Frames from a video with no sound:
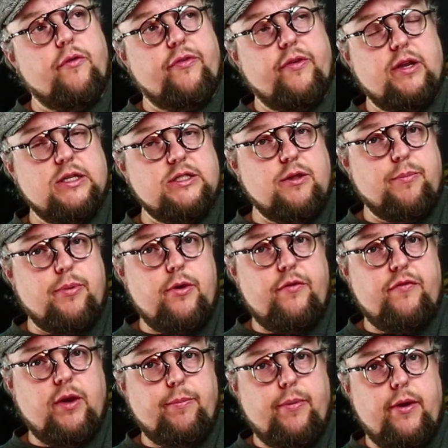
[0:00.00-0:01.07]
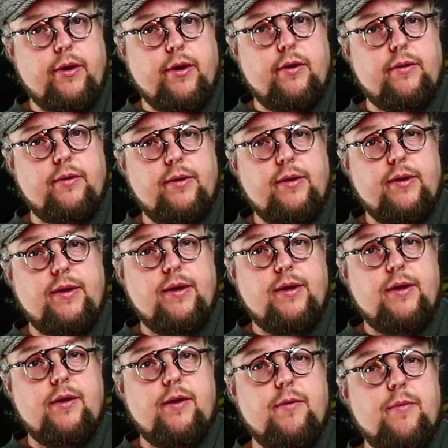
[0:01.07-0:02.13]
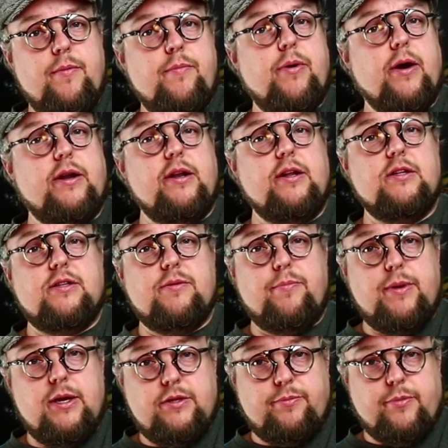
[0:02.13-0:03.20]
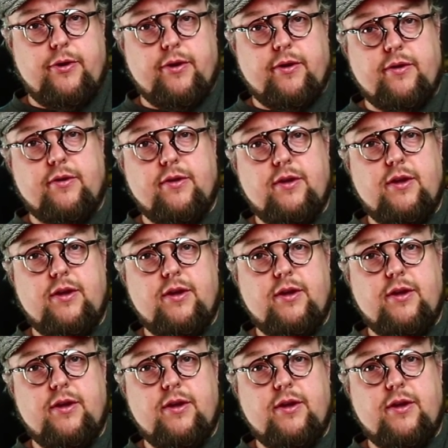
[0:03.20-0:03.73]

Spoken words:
if it is a perfect burger, but it is the best burger